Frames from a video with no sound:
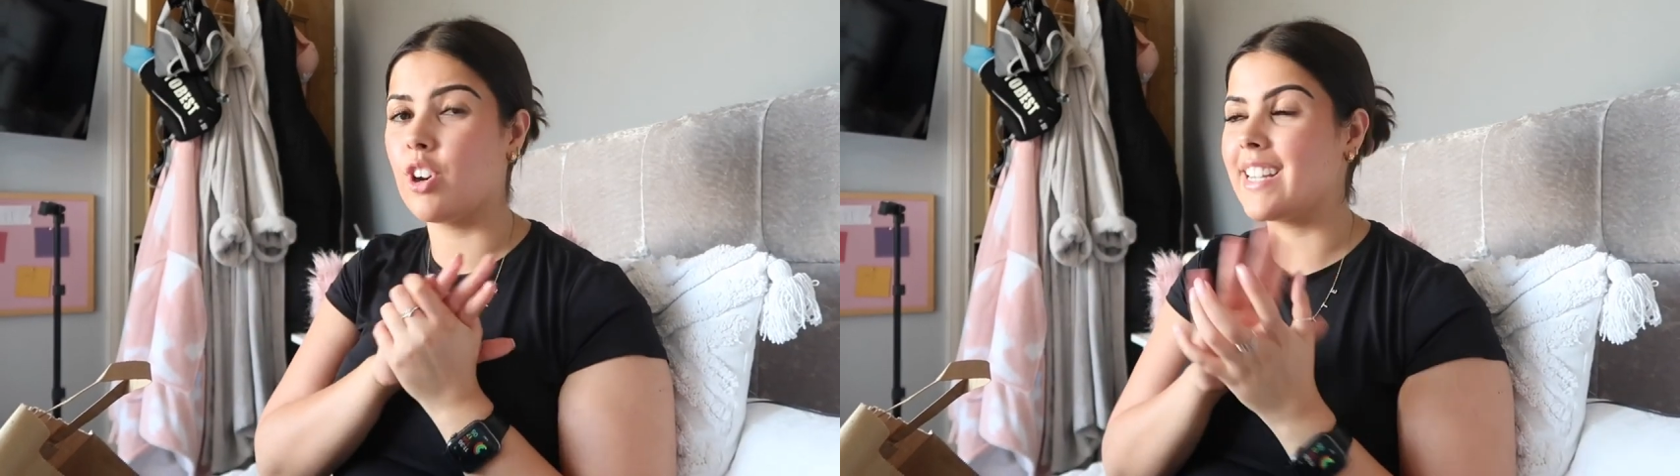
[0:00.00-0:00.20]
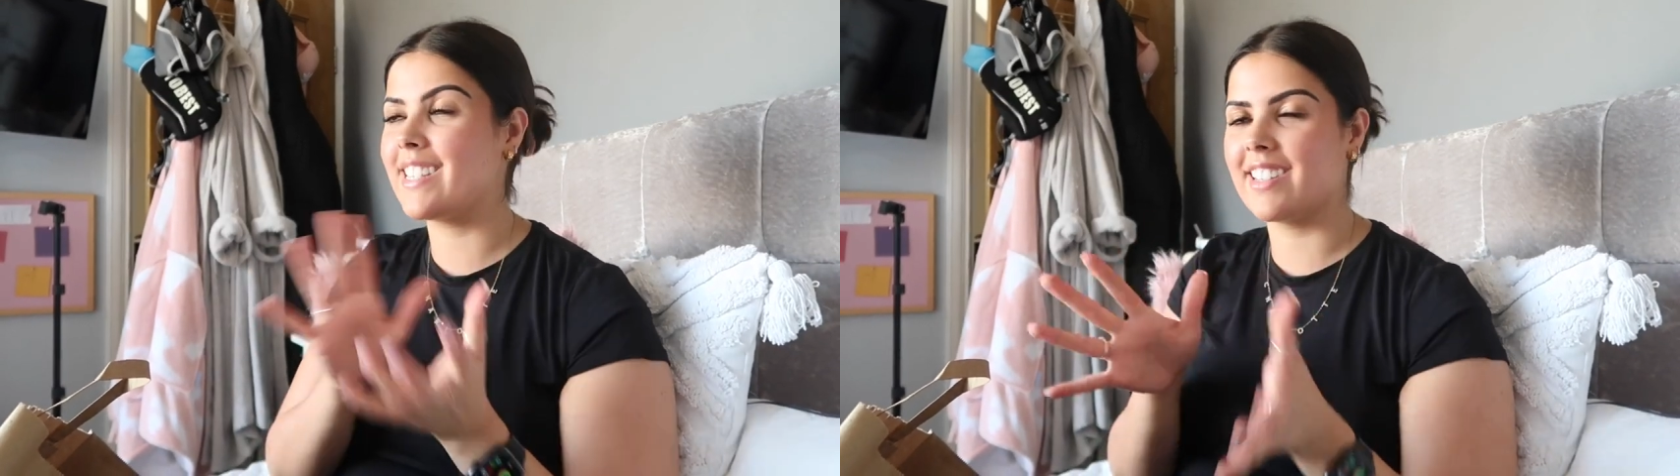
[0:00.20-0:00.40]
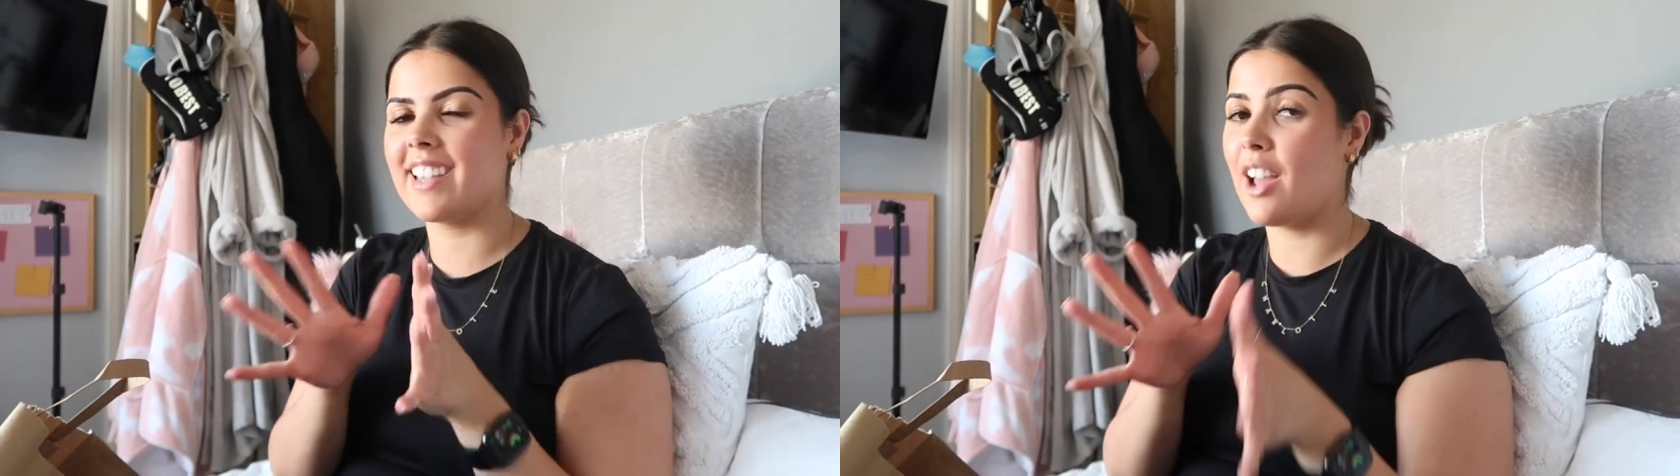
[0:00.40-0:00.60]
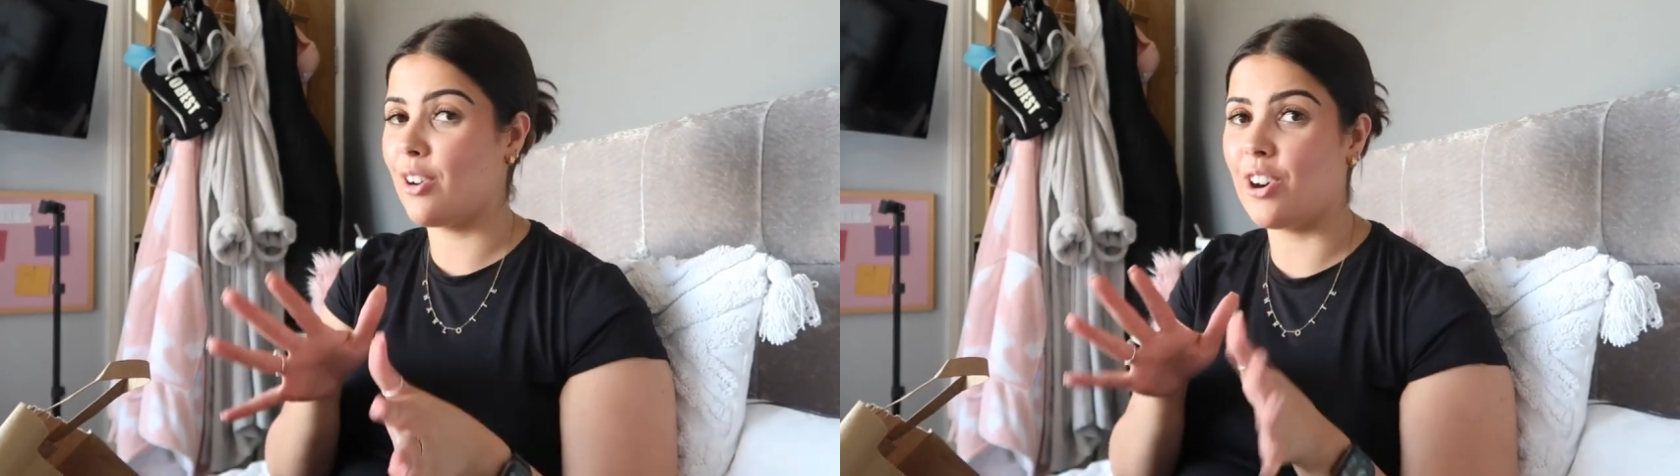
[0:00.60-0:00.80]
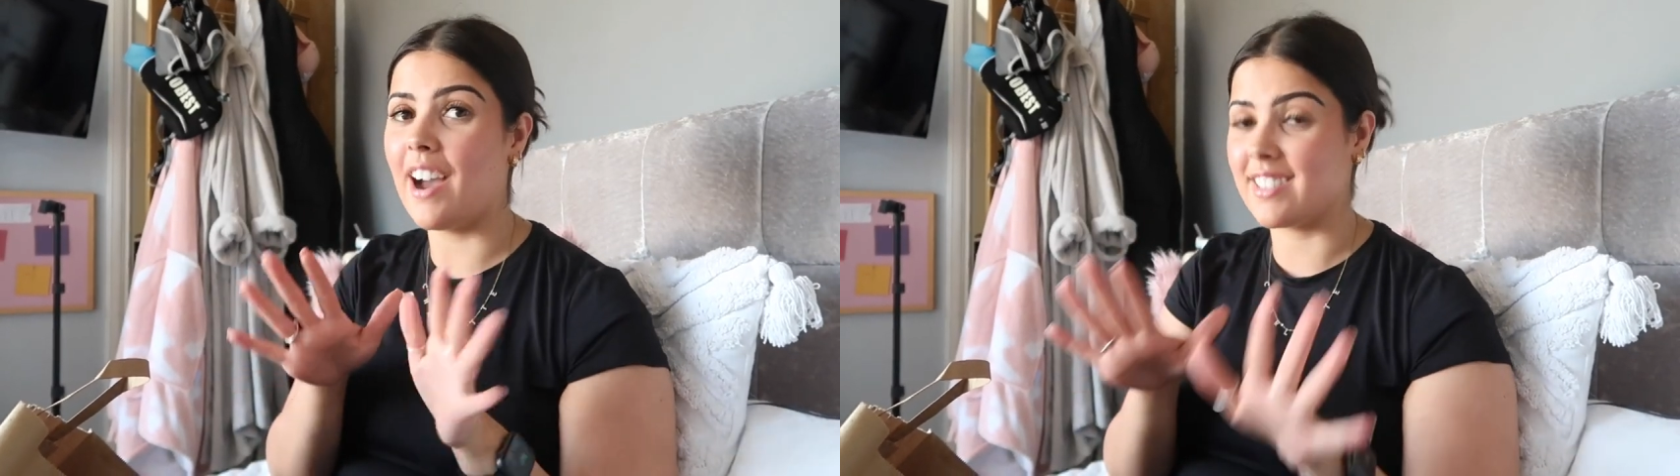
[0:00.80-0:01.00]
I didn't get a
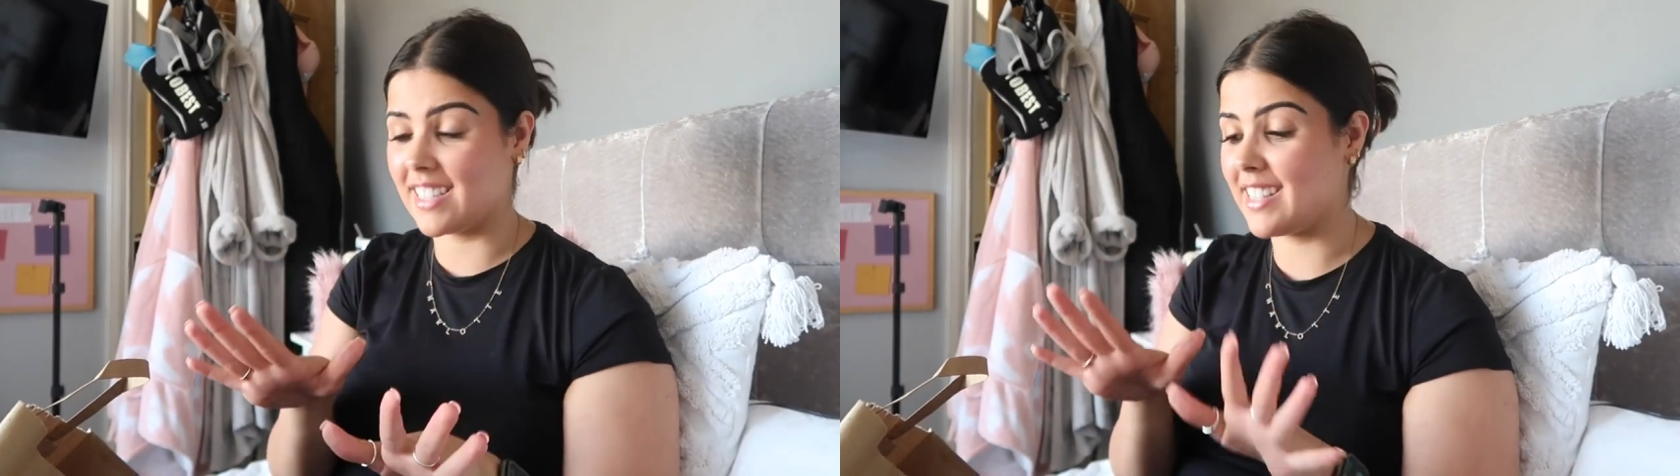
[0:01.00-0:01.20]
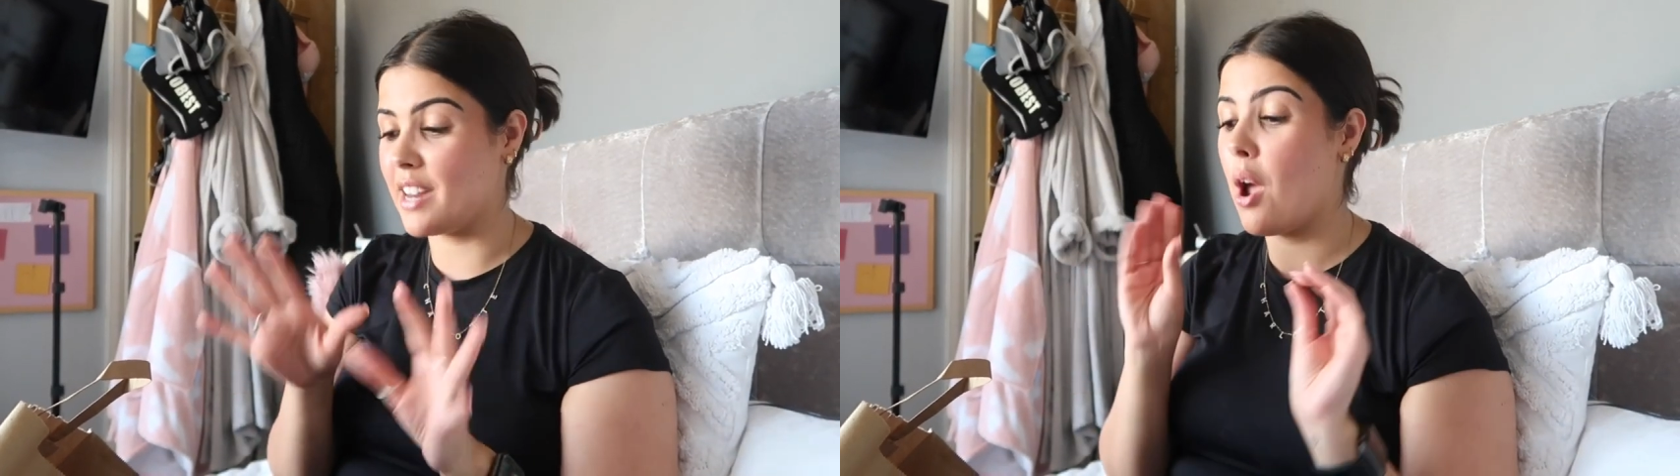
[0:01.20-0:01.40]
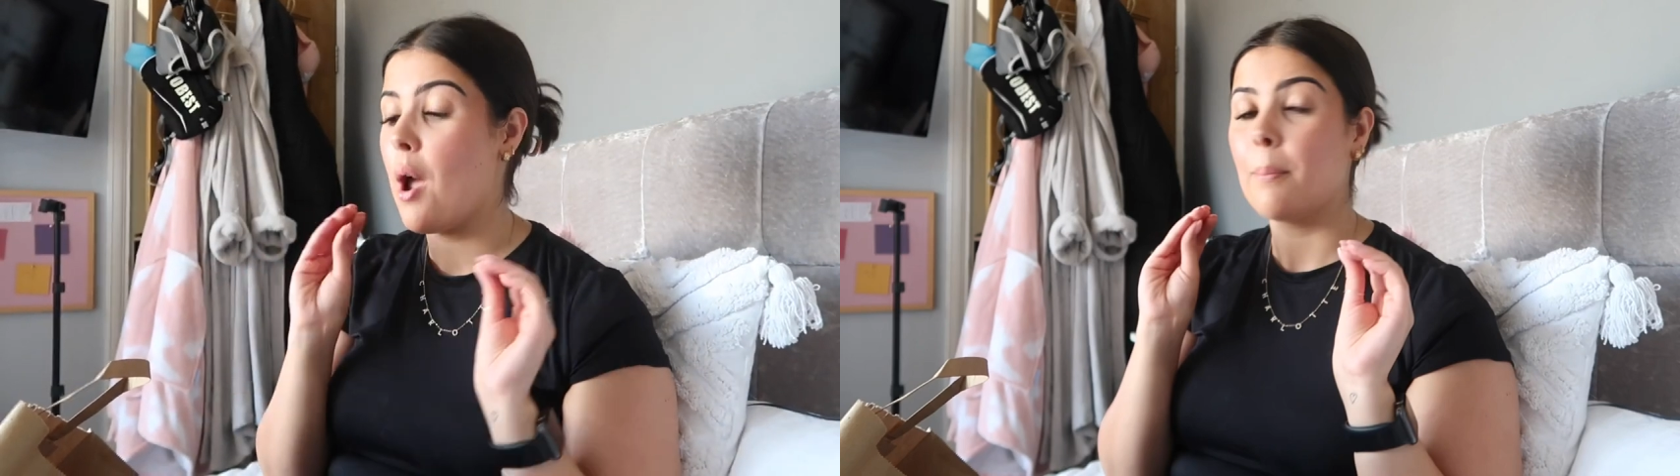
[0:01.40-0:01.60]
lot, as I said.